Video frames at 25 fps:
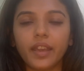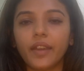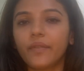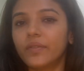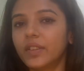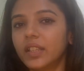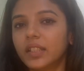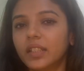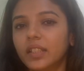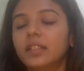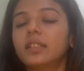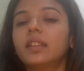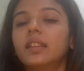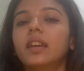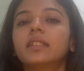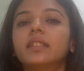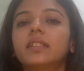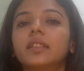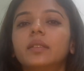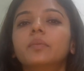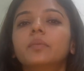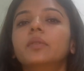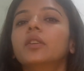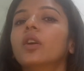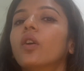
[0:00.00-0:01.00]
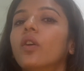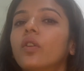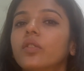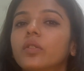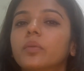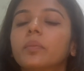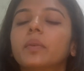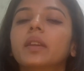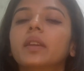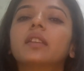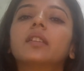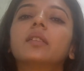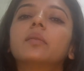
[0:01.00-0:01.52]
Everything that can be
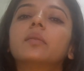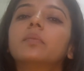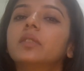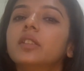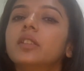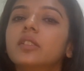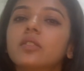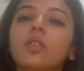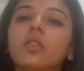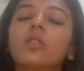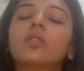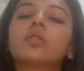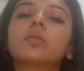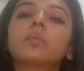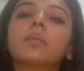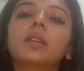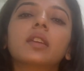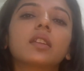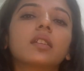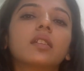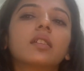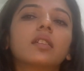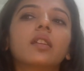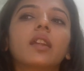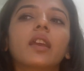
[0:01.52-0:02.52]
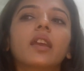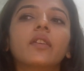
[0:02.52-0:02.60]
automated, please automate it.